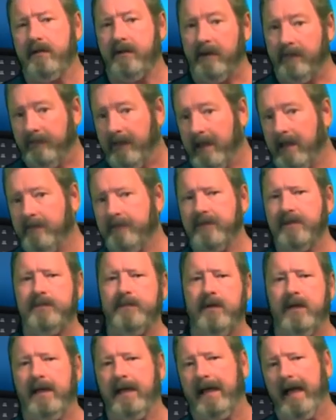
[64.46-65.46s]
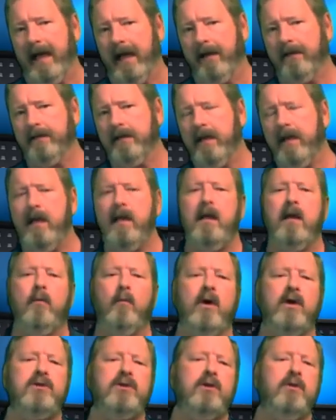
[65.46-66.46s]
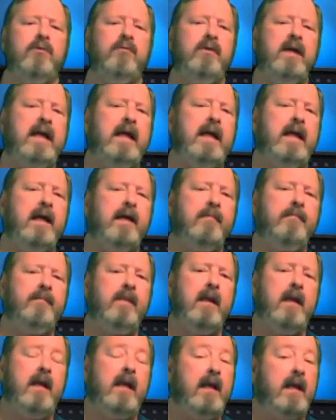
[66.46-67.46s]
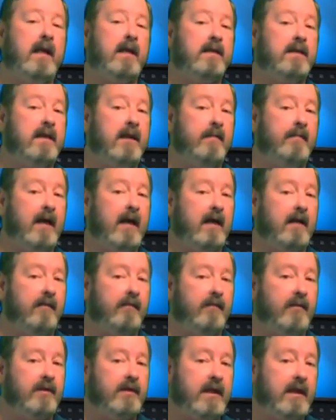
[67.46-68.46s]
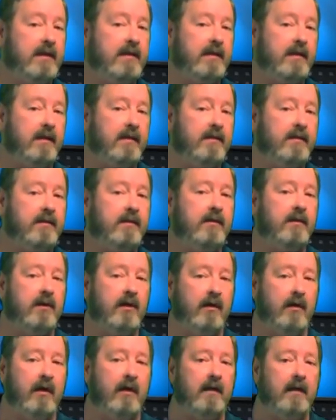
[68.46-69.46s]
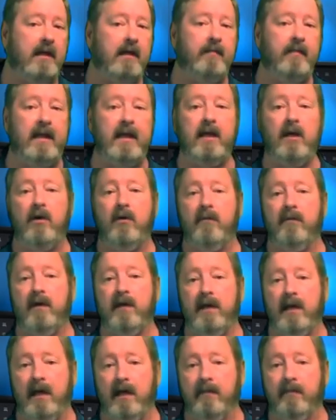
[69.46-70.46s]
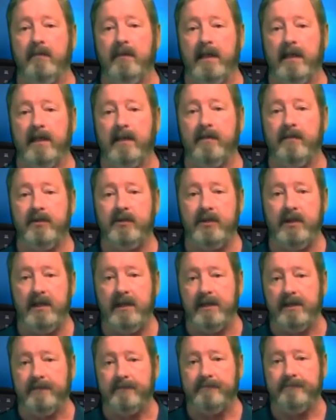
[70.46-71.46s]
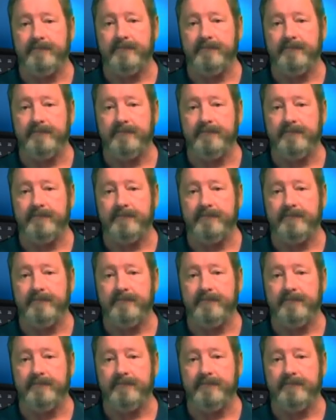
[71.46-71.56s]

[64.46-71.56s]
the pump is putting out. What you're reading is the amount of resistance currently being overcome in the machine.